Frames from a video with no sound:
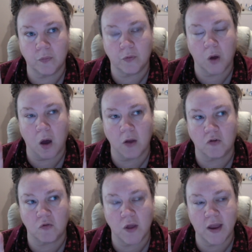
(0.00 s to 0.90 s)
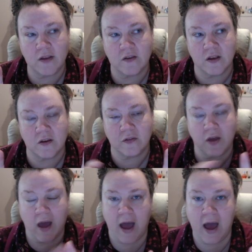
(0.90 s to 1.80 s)
that I had created,
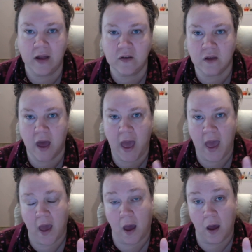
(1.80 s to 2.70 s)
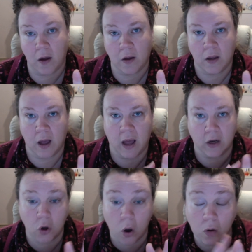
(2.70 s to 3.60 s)
that had air
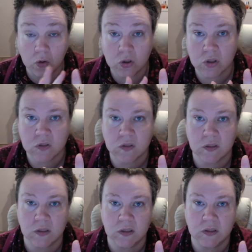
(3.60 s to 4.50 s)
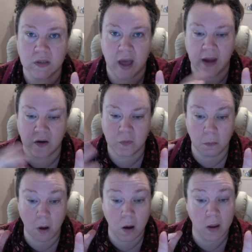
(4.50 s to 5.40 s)
and consciousness and
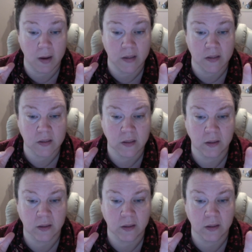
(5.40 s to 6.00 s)
mind